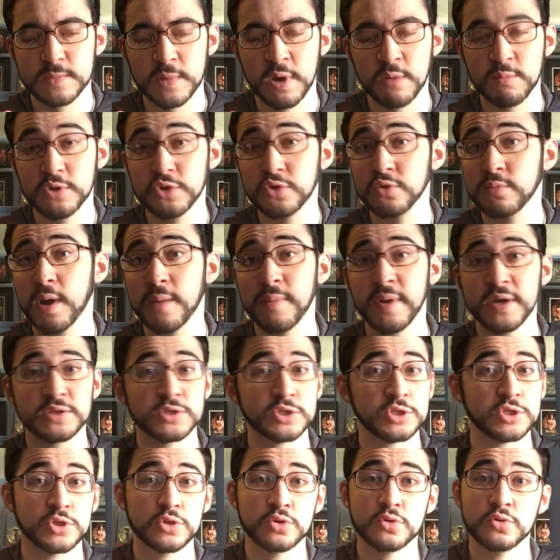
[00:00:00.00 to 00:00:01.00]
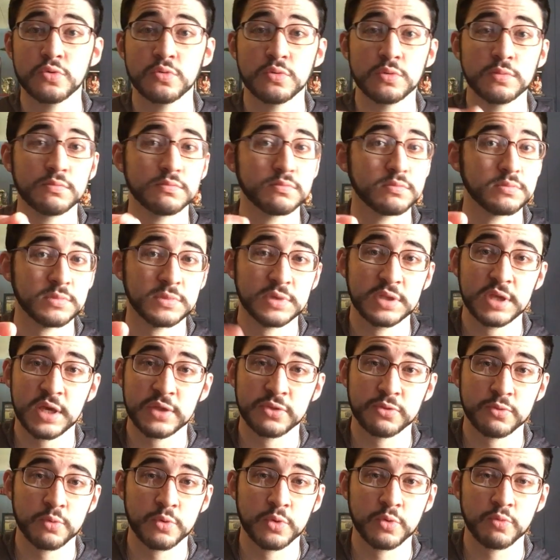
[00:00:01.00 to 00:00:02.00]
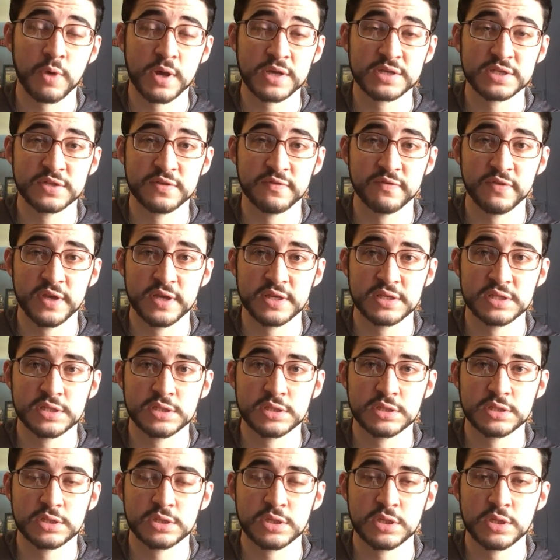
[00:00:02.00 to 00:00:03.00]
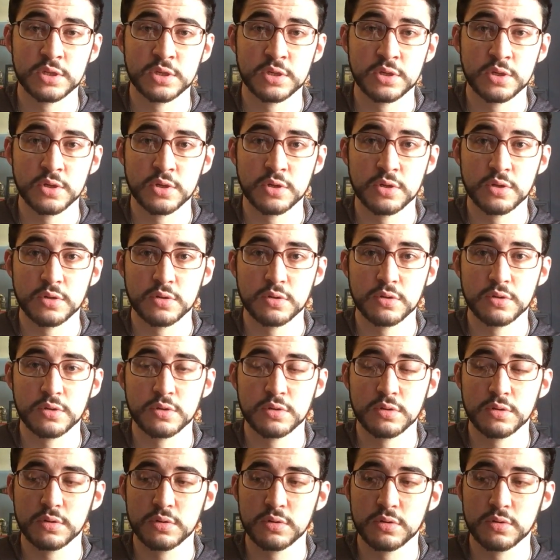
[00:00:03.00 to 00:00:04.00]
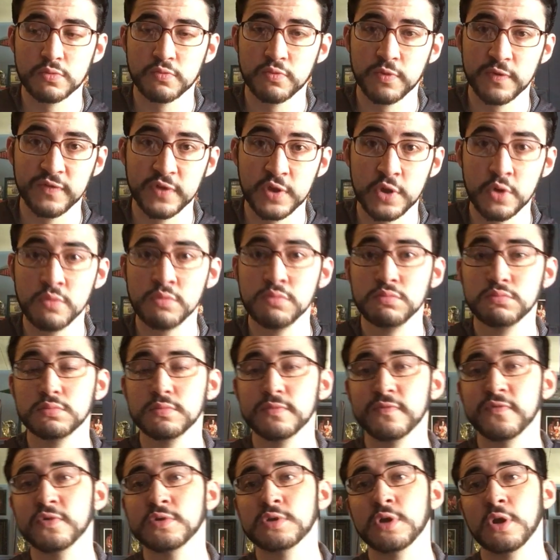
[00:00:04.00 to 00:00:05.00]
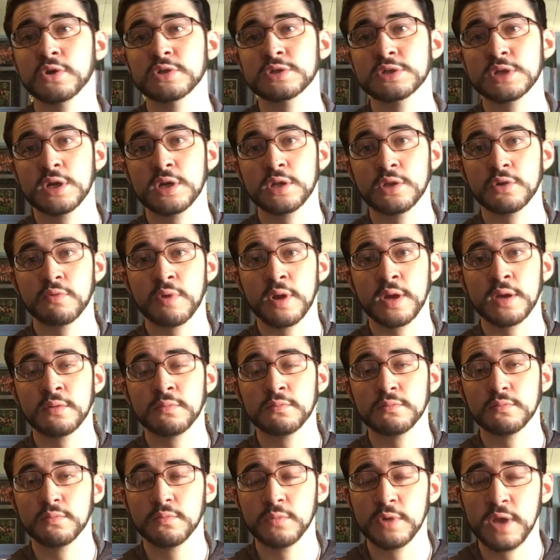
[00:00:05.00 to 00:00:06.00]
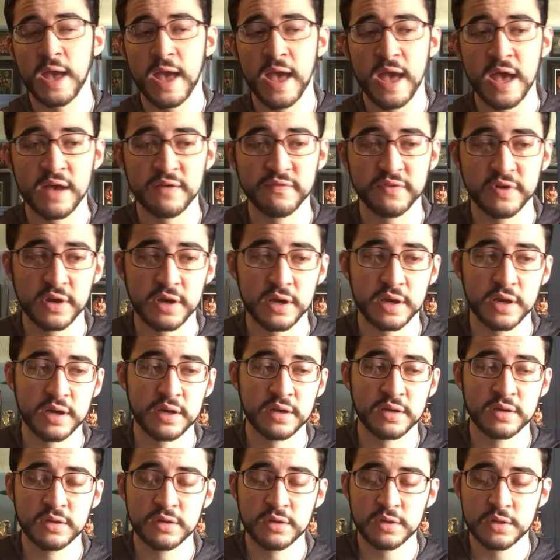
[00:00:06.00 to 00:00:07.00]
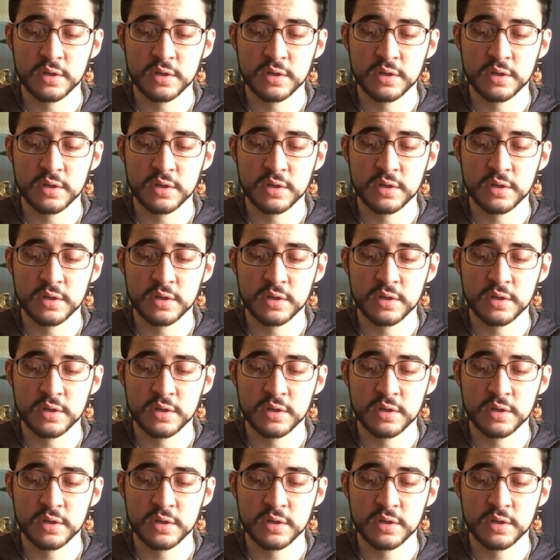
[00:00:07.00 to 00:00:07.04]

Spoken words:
I'm going to do my best to get through the rest of this review for Dark Side of the Ring. We have a